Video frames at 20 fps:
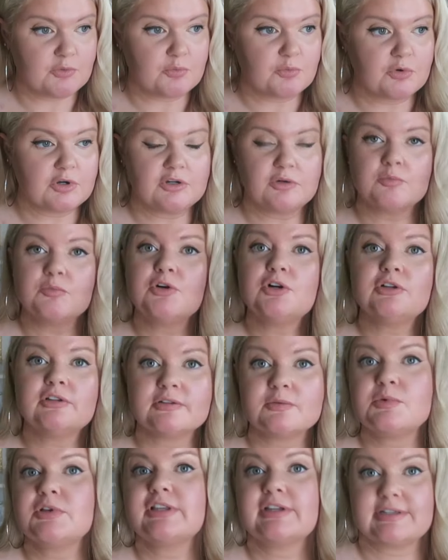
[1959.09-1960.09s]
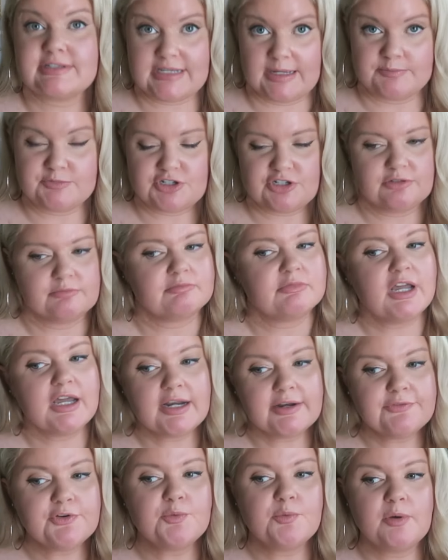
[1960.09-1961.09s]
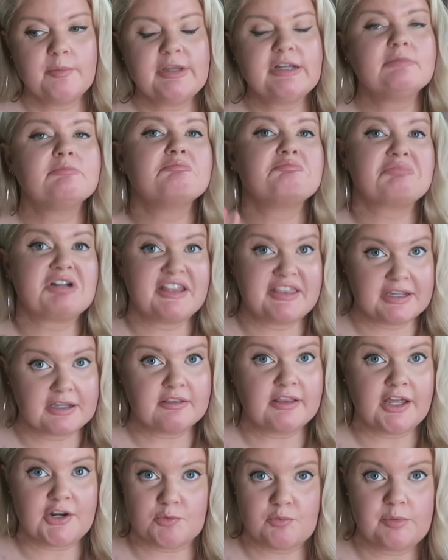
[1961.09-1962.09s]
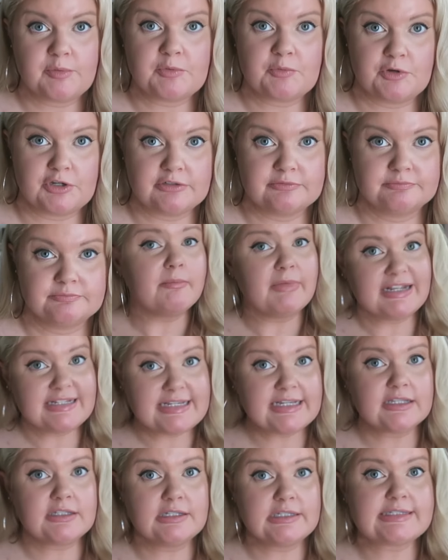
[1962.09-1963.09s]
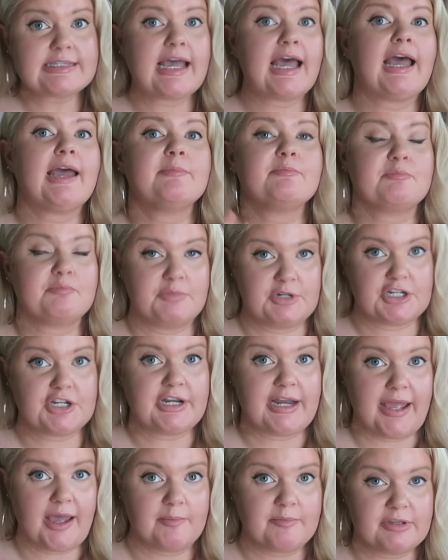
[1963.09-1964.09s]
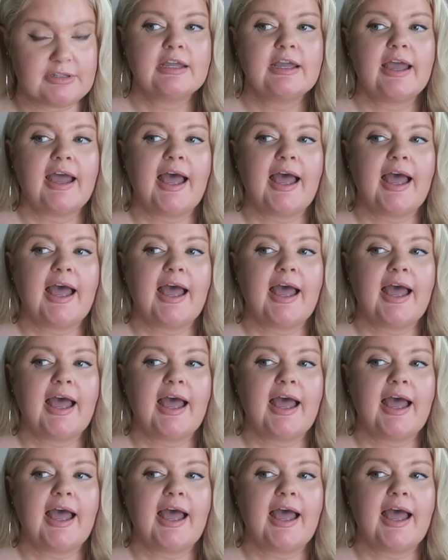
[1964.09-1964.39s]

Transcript: We'll accept you. Not every woman, but I think a lot of women would. Might take a little time, but it could happen.